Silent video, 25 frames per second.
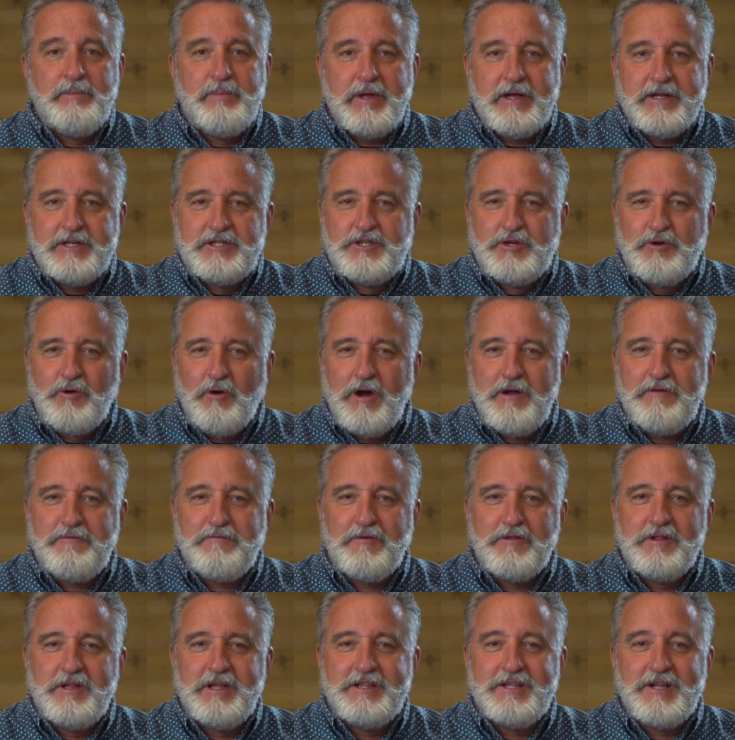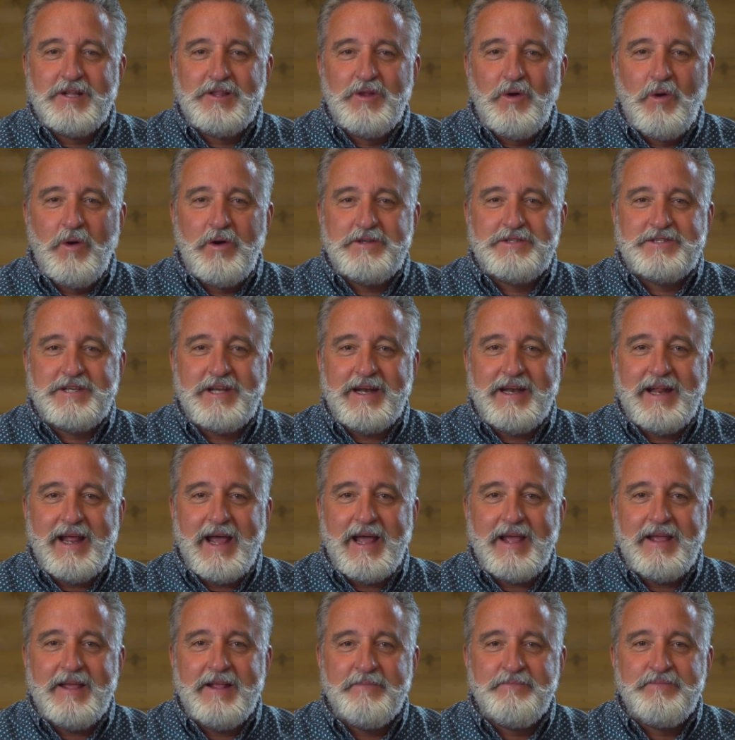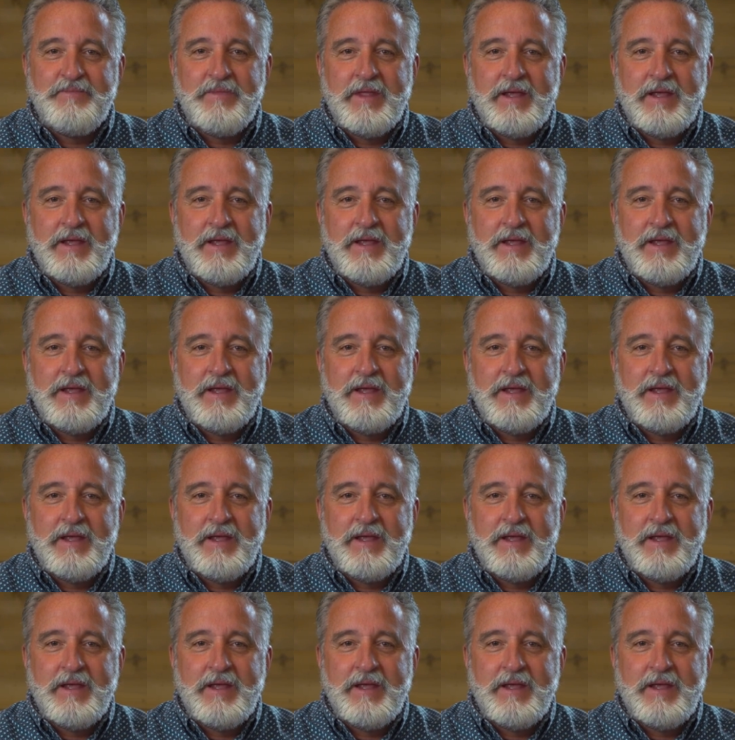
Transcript: Be joyful in the Lord today.